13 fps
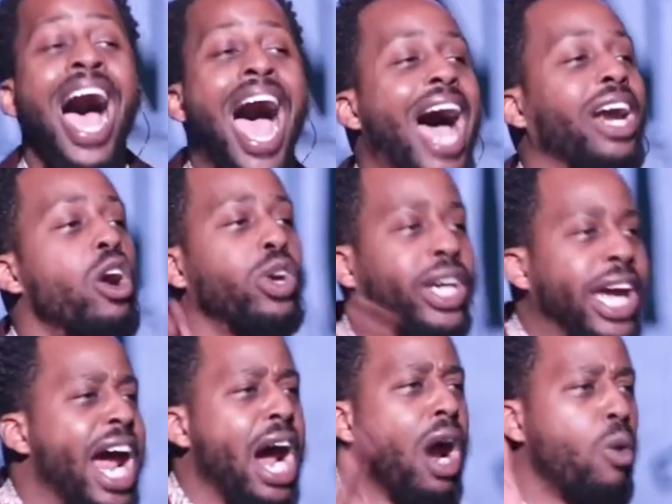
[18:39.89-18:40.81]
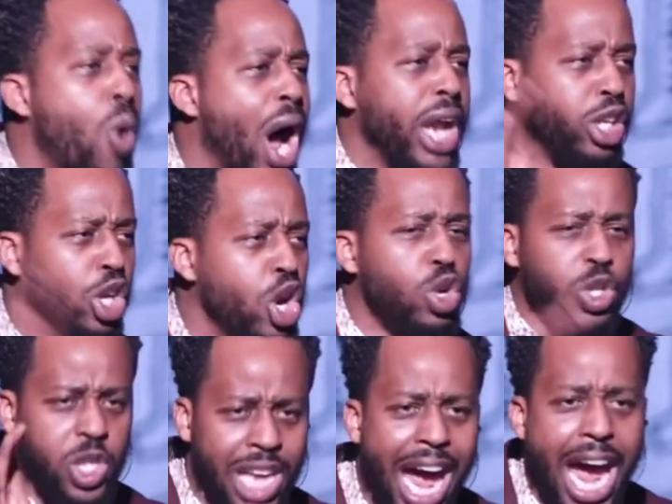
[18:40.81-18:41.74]
I don't care what you
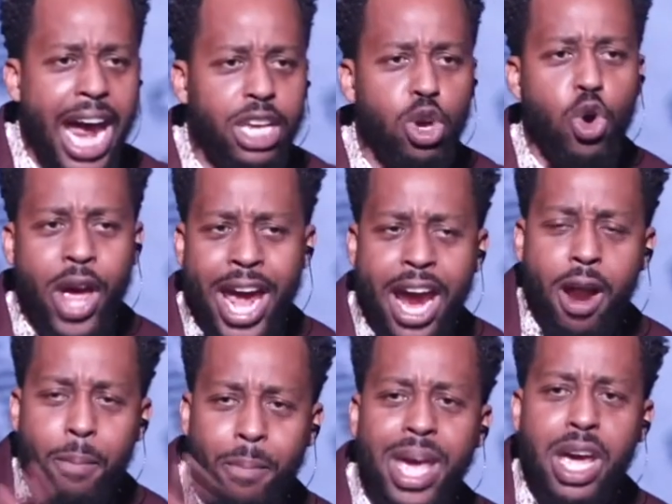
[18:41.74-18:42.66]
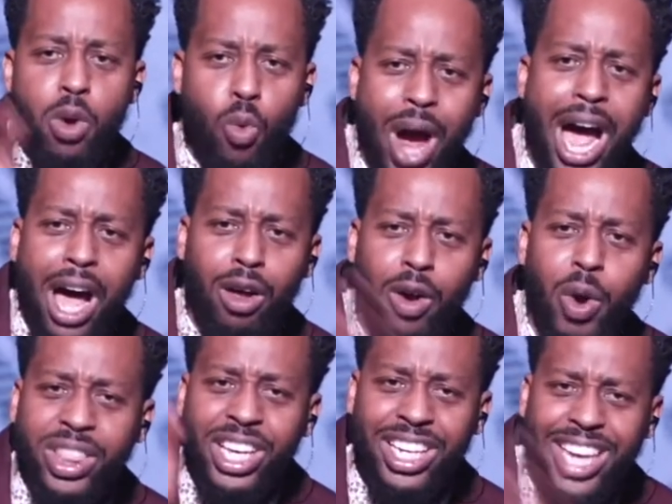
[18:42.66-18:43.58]
say. You hear me well
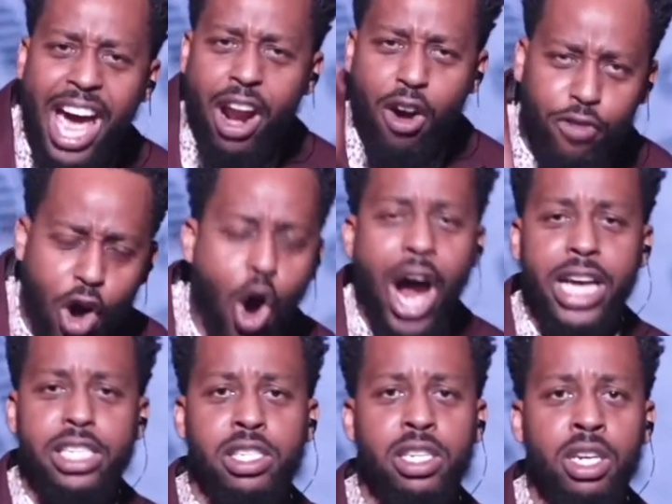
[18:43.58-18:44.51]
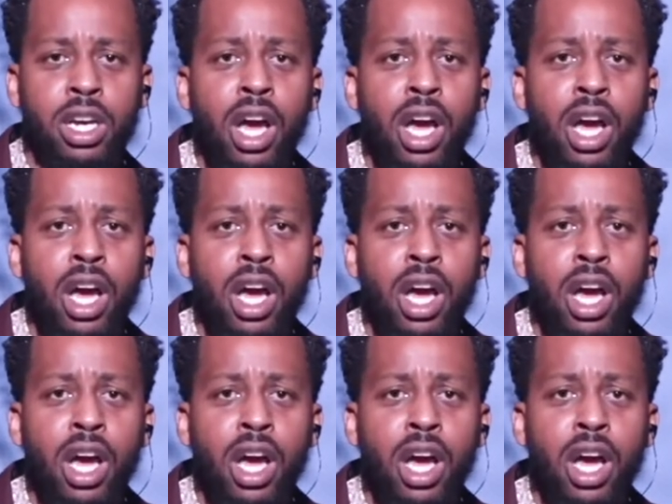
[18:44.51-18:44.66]
with the ghetto voice.